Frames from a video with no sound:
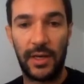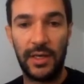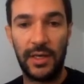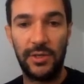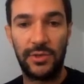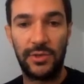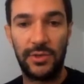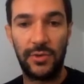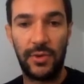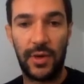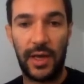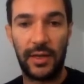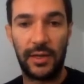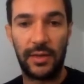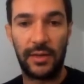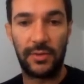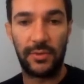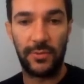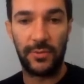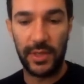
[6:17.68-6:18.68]
issue,
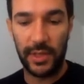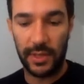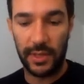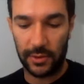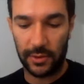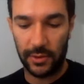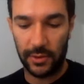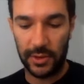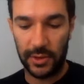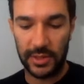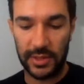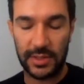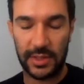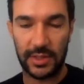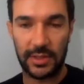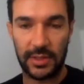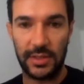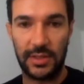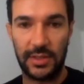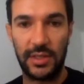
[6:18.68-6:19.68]
and we are going to
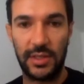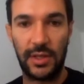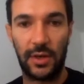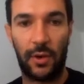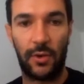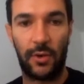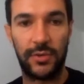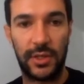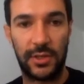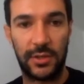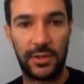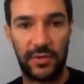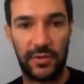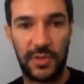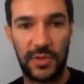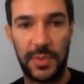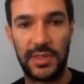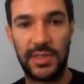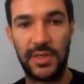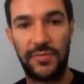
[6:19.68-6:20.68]
discuss this in the context of a
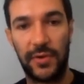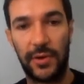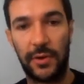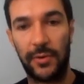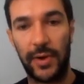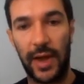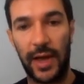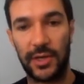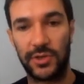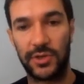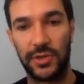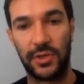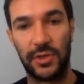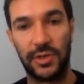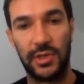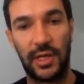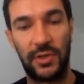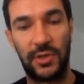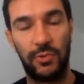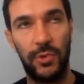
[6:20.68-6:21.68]
specific
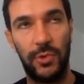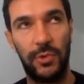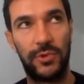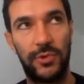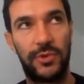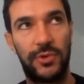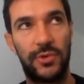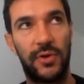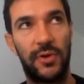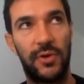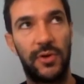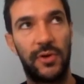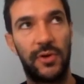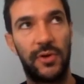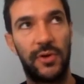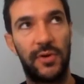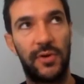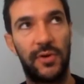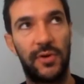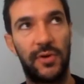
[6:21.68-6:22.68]
reaction that will serve
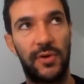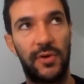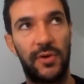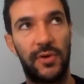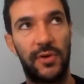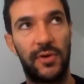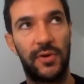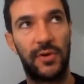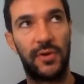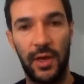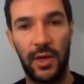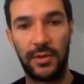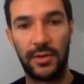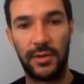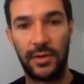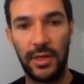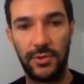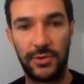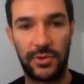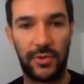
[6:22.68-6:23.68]
for the
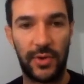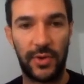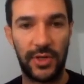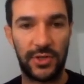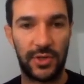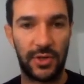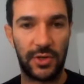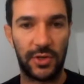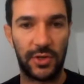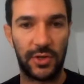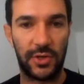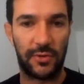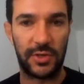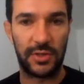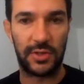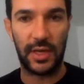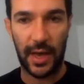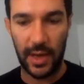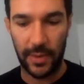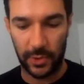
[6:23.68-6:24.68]
illustration of these
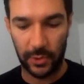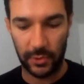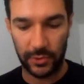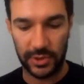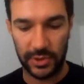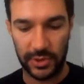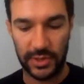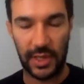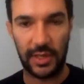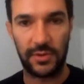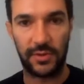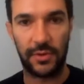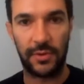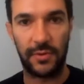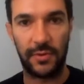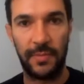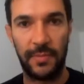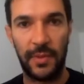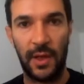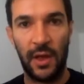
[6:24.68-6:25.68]
AI approaches later.
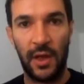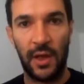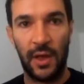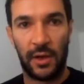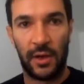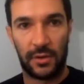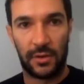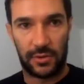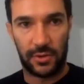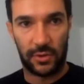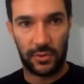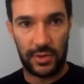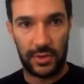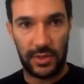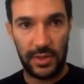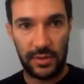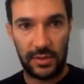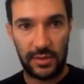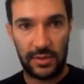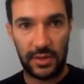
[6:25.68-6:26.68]
So
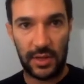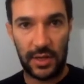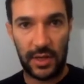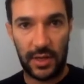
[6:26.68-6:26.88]
this